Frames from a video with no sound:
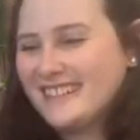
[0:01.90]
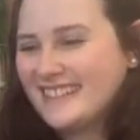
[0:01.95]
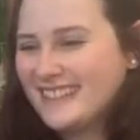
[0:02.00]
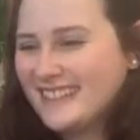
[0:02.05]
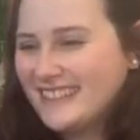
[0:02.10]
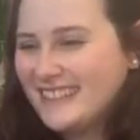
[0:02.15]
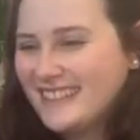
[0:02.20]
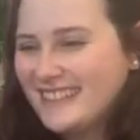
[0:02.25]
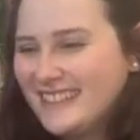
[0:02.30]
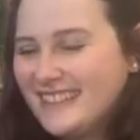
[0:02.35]

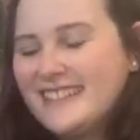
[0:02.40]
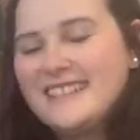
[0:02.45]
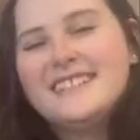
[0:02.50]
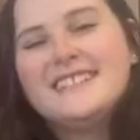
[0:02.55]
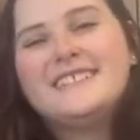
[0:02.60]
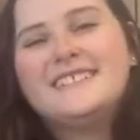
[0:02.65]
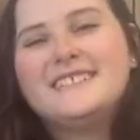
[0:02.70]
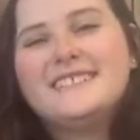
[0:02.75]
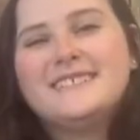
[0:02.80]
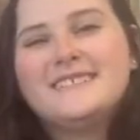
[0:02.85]

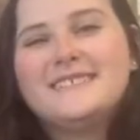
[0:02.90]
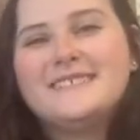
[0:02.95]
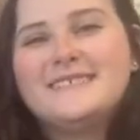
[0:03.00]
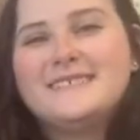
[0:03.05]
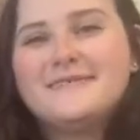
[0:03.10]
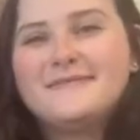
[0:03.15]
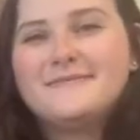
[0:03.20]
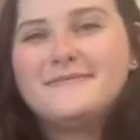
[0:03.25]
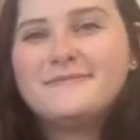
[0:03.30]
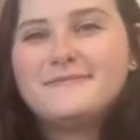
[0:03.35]

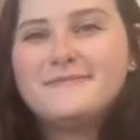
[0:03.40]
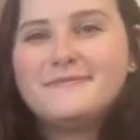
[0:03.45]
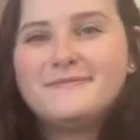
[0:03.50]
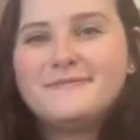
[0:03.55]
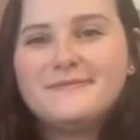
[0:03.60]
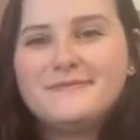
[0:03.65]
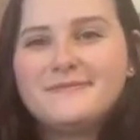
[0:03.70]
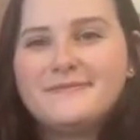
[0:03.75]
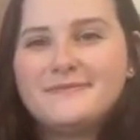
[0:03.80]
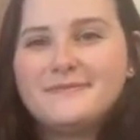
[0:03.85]

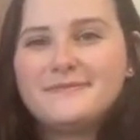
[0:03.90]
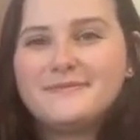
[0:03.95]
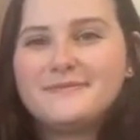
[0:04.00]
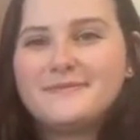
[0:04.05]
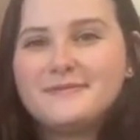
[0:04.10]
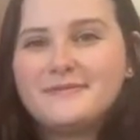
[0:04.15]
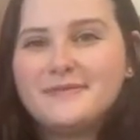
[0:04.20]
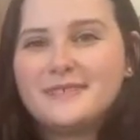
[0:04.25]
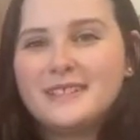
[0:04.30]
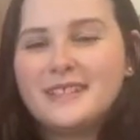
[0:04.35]

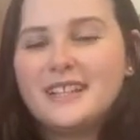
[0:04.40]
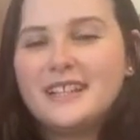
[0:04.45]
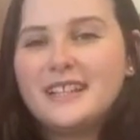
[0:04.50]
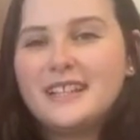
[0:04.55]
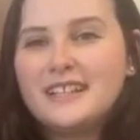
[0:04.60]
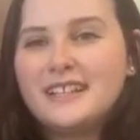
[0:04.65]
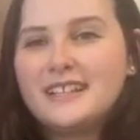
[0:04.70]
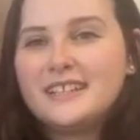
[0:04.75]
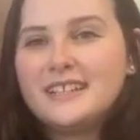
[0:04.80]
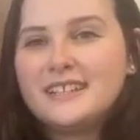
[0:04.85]

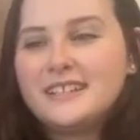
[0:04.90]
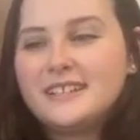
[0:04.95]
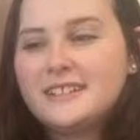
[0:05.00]
[no speech]